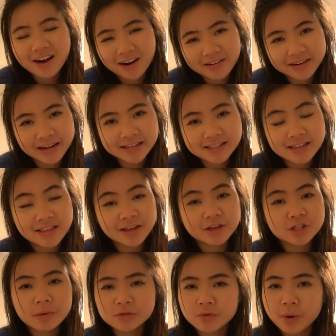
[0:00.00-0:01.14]
Alright guys, thank you
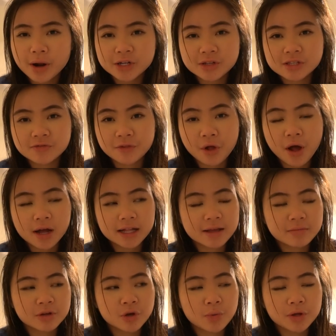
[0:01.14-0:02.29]
so much for watching this vlog.
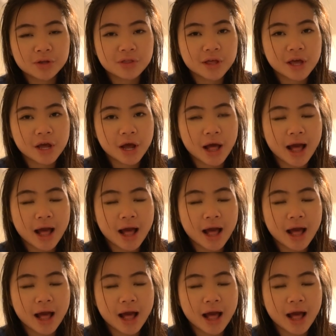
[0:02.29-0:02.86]
Let me know what you think.